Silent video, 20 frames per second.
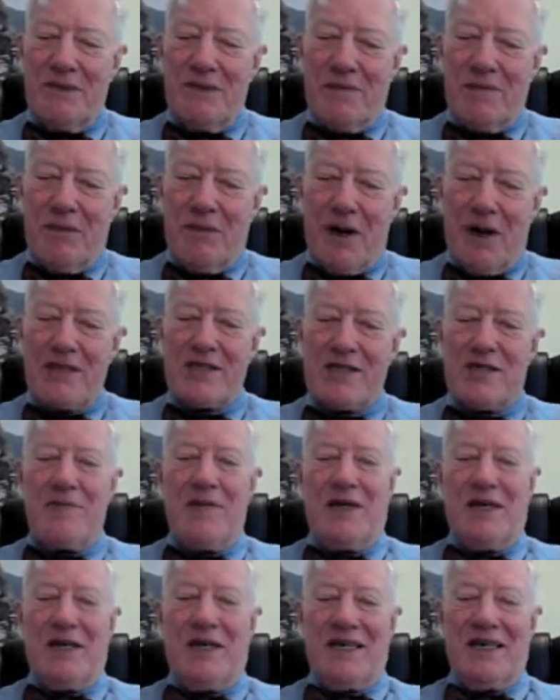possibility
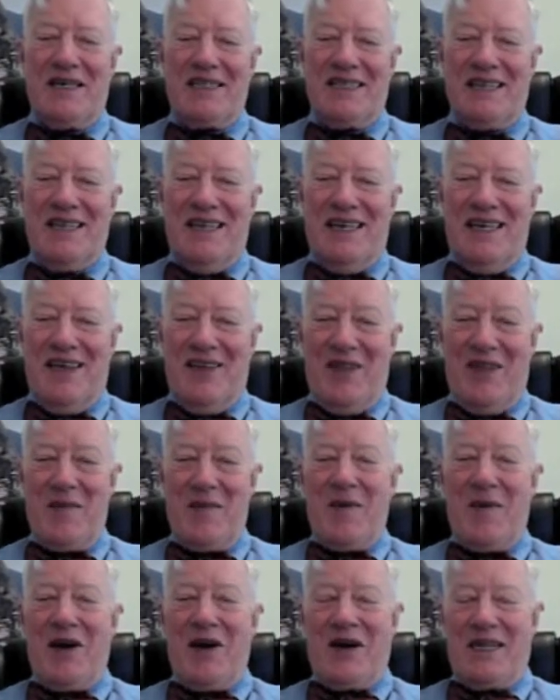that
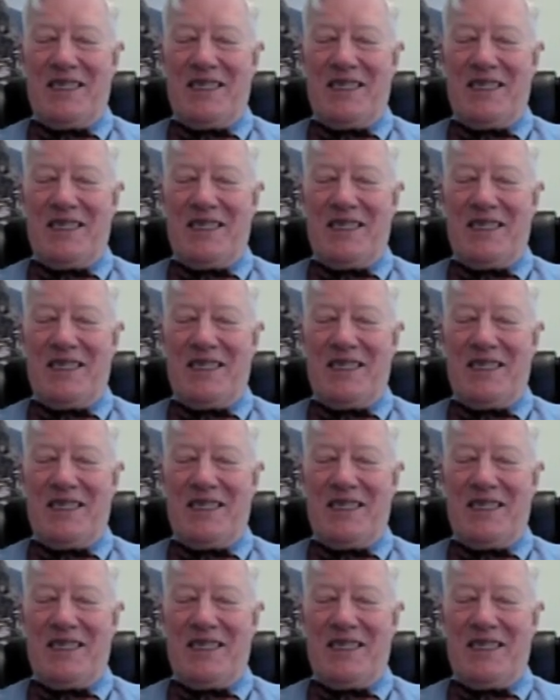America